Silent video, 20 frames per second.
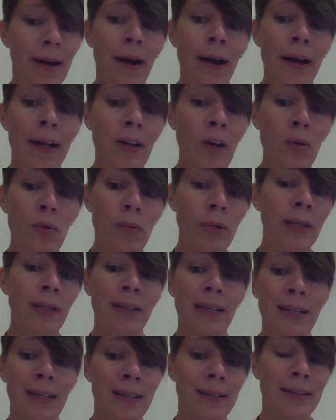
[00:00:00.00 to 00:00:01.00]
that I don't
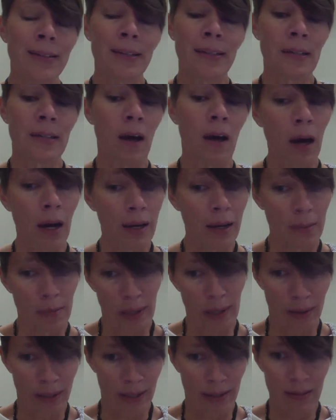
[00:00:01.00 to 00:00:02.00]
really need to
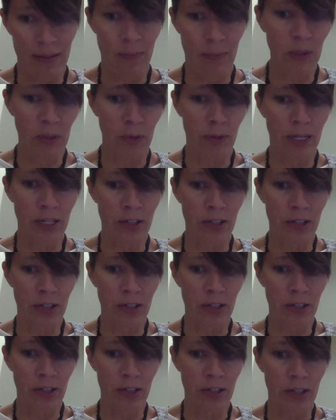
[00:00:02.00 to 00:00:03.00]
talk about
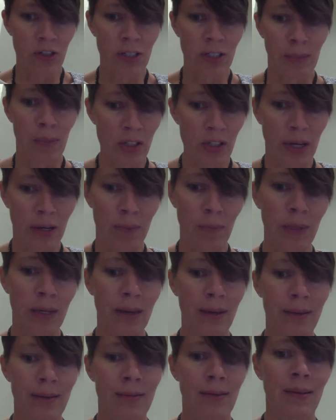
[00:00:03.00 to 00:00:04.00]
exploration in my
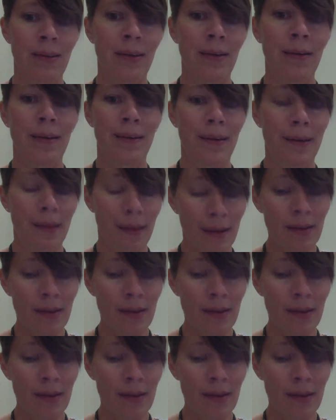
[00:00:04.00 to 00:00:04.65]
project because